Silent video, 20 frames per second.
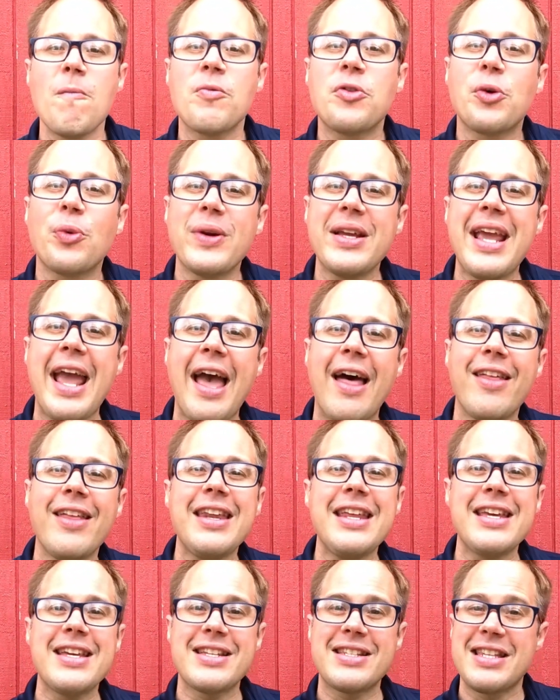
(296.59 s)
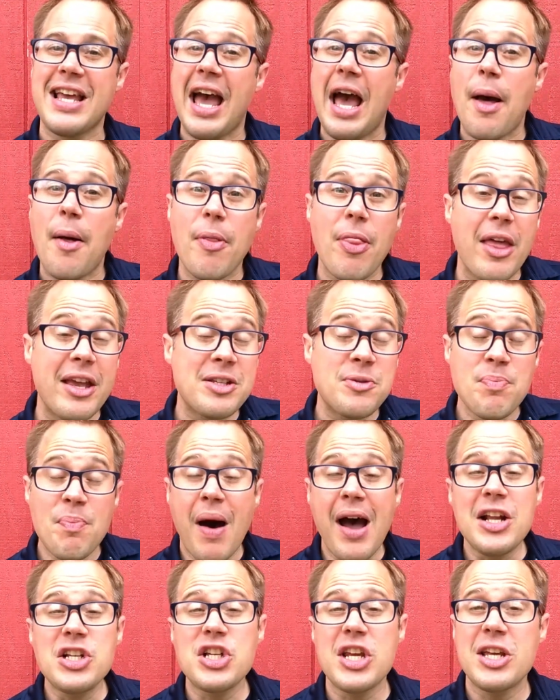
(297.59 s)
The reality is as
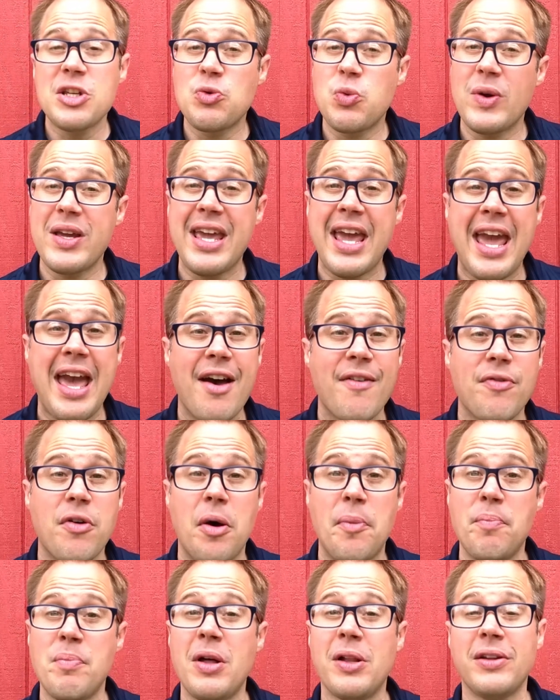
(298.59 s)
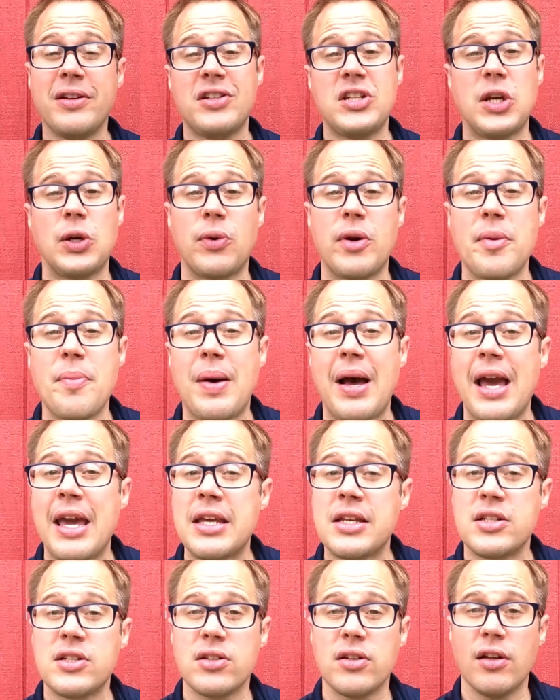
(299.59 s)
much as we have military
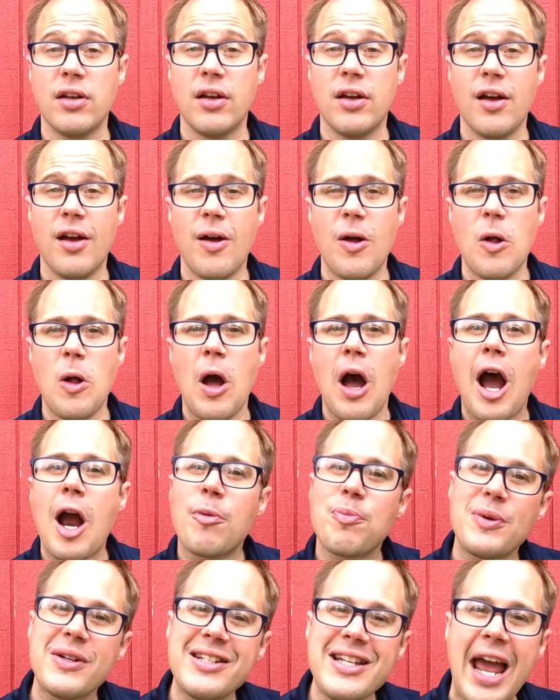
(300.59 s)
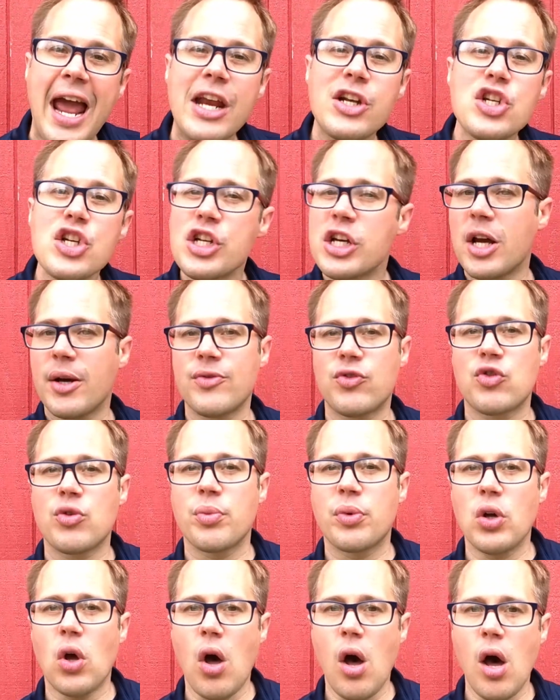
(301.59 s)
might, our protection comes
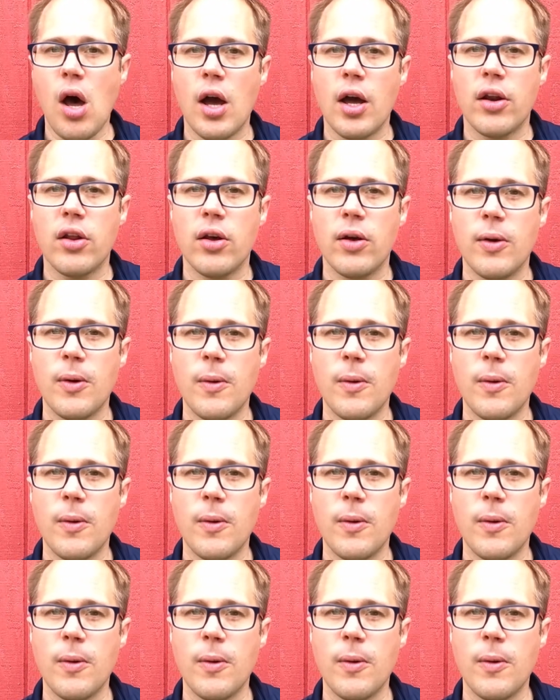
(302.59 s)
from God.